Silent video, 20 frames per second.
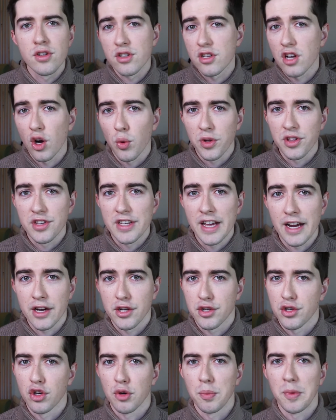to start with
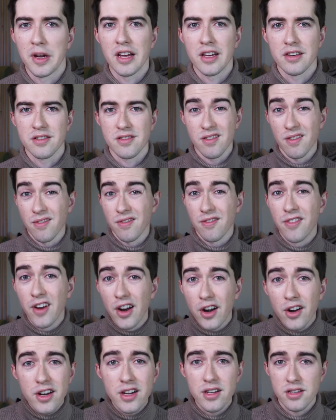texture because the
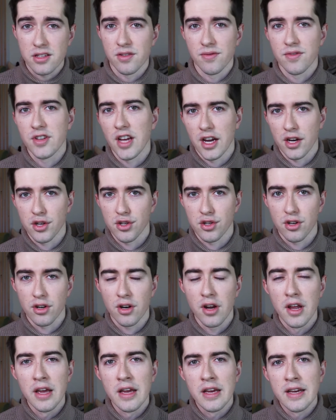variance of
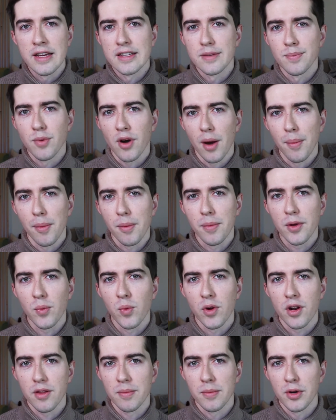texture is probably
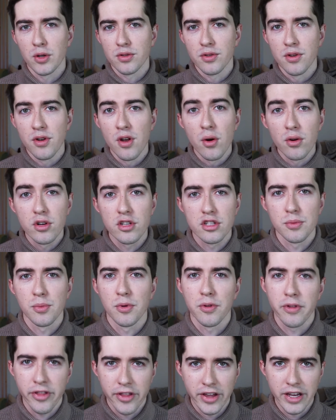one of the most
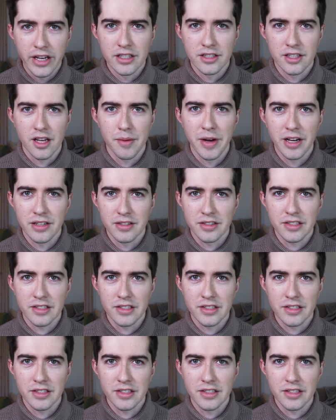noticeable things about